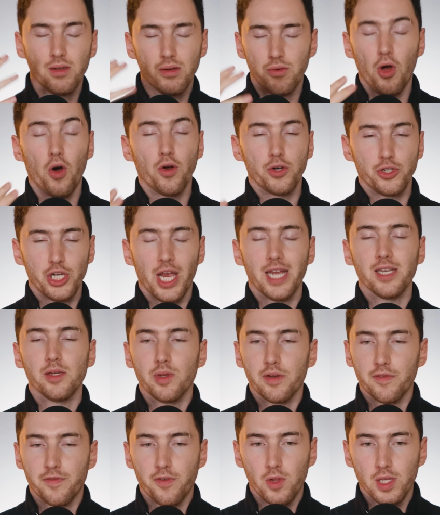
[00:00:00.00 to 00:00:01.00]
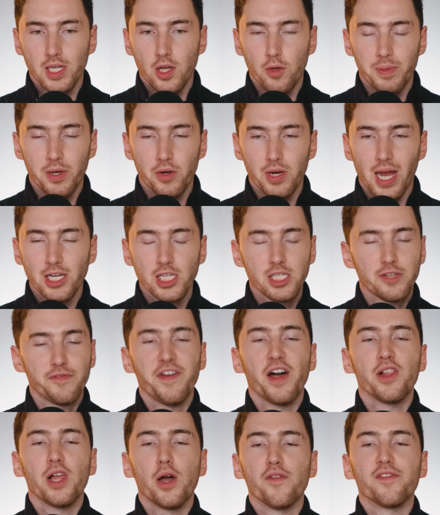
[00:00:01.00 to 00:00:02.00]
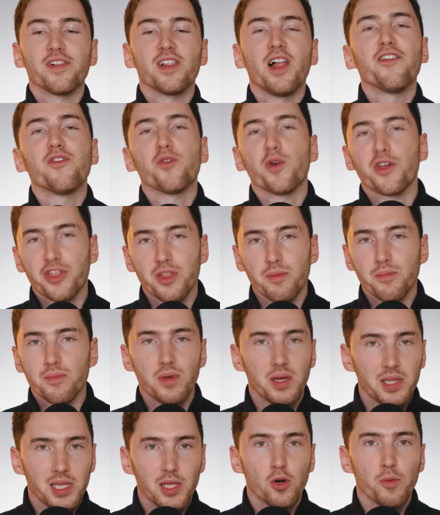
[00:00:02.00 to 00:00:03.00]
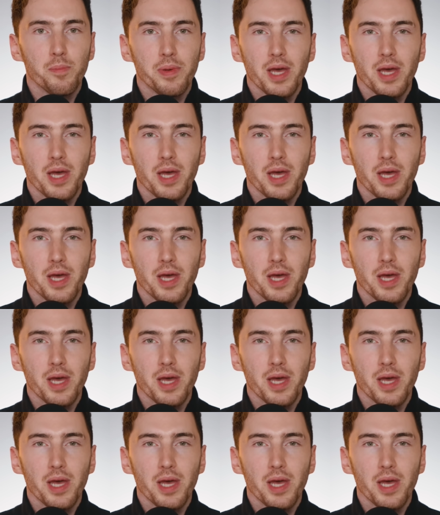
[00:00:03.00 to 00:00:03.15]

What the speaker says: not genuine falling out period. I just fell out of love with them a little